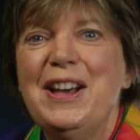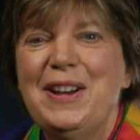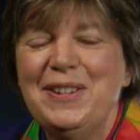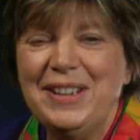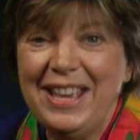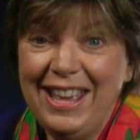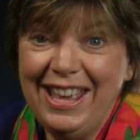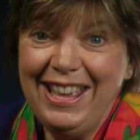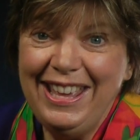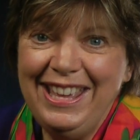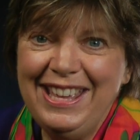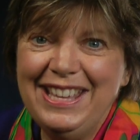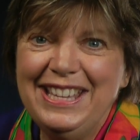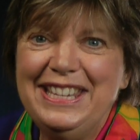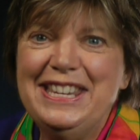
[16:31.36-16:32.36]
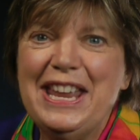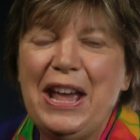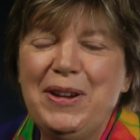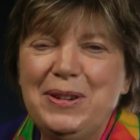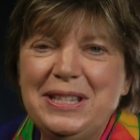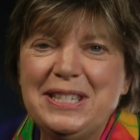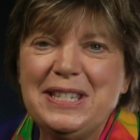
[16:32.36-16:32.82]
Okay,
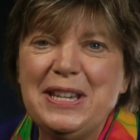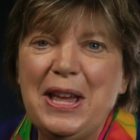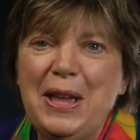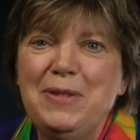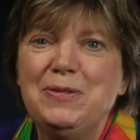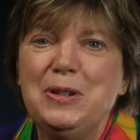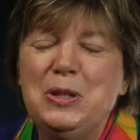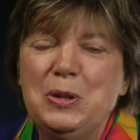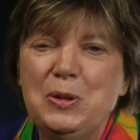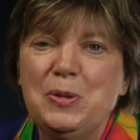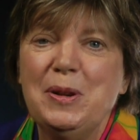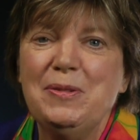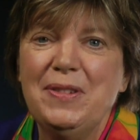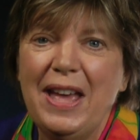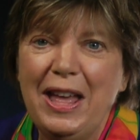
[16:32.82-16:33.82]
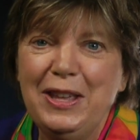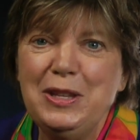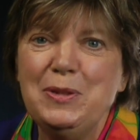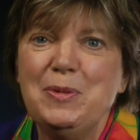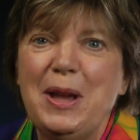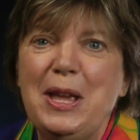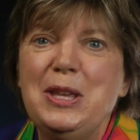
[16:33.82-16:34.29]
now it's time for you to
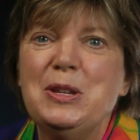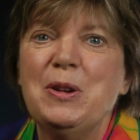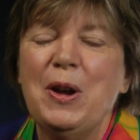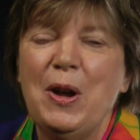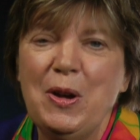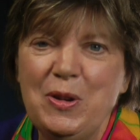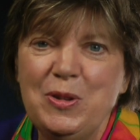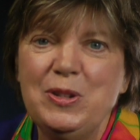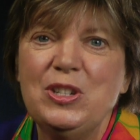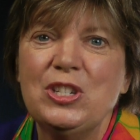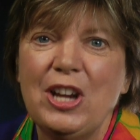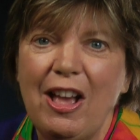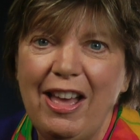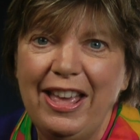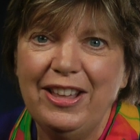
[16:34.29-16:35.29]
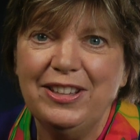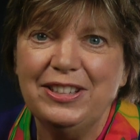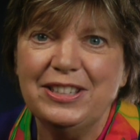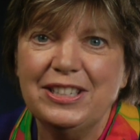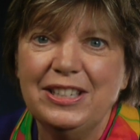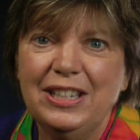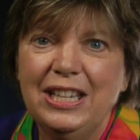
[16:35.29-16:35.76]
evaluate your own
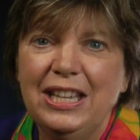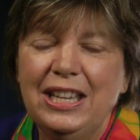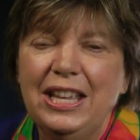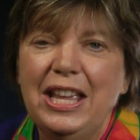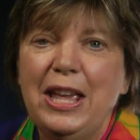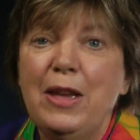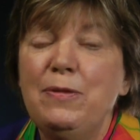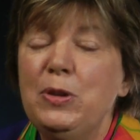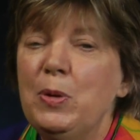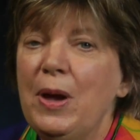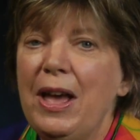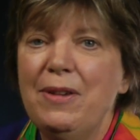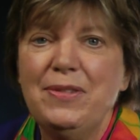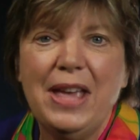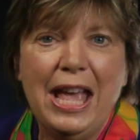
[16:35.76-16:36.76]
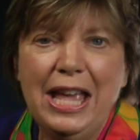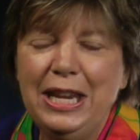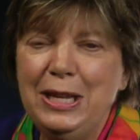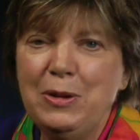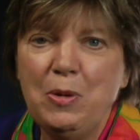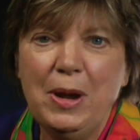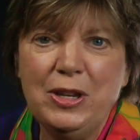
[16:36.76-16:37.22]
child. If you have
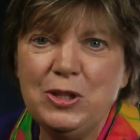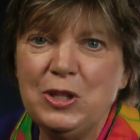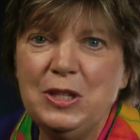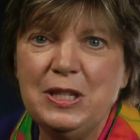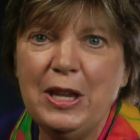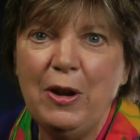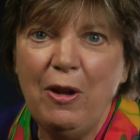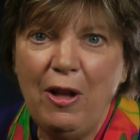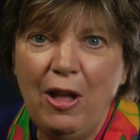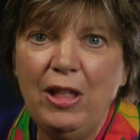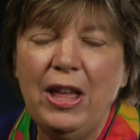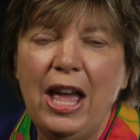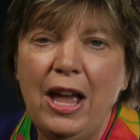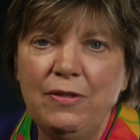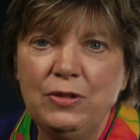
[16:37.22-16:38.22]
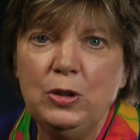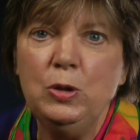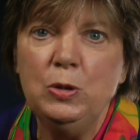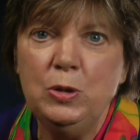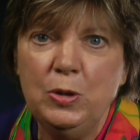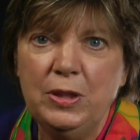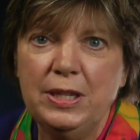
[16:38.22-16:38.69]
any questions at all after
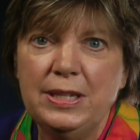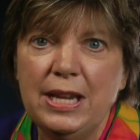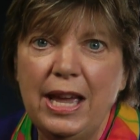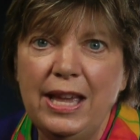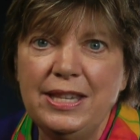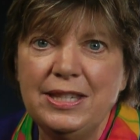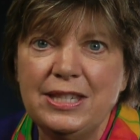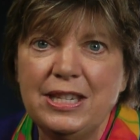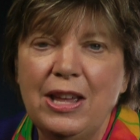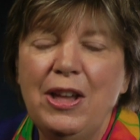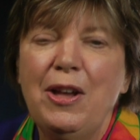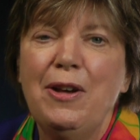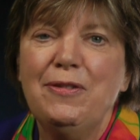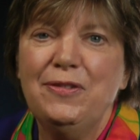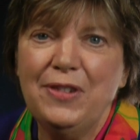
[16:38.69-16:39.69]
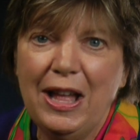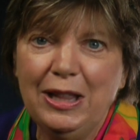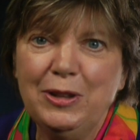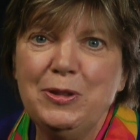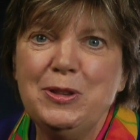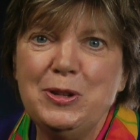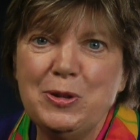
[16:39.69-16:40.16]
you do the test,
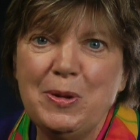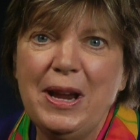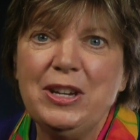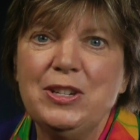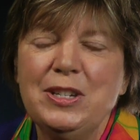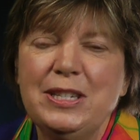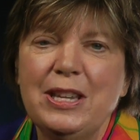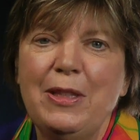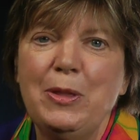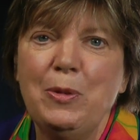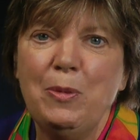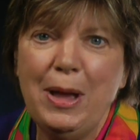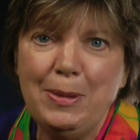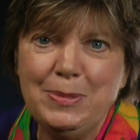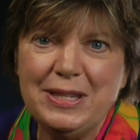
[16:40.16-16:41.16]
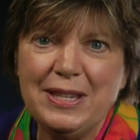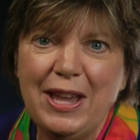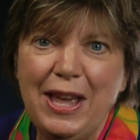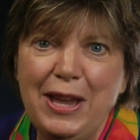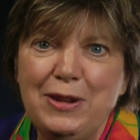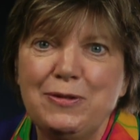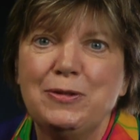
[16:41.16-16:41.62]
follow the directions on the
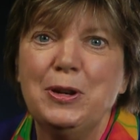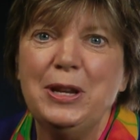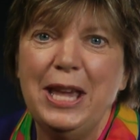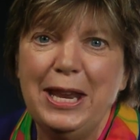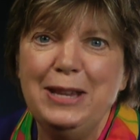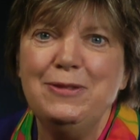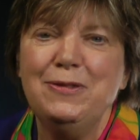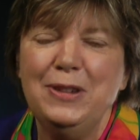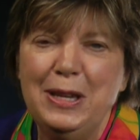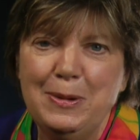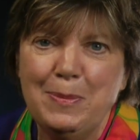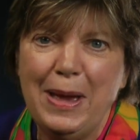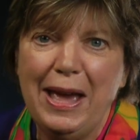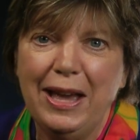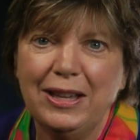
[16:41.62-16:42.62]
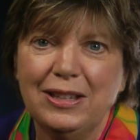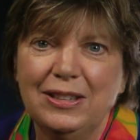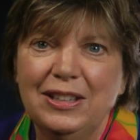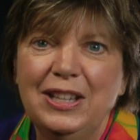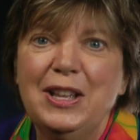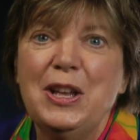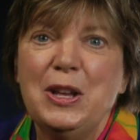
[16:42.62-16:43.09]
website for getting feedback.
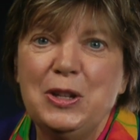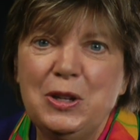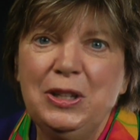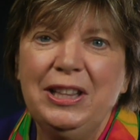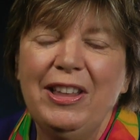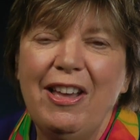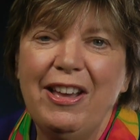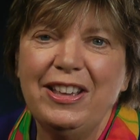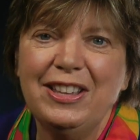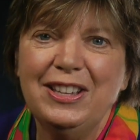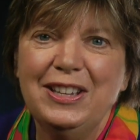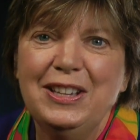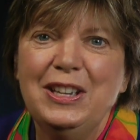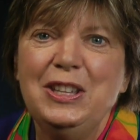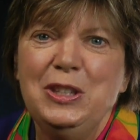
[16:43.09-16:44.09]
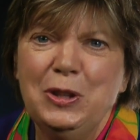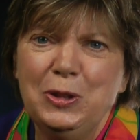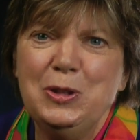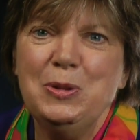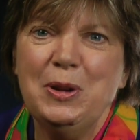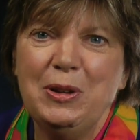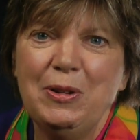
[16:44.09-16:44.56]
Good luck. You'll
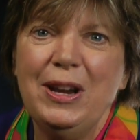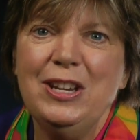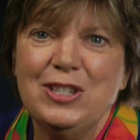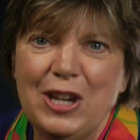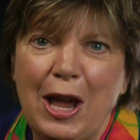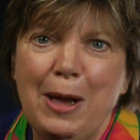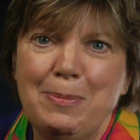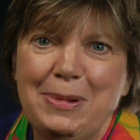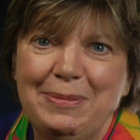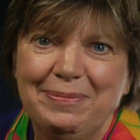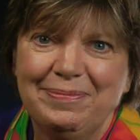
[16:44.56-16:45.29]
do a great job.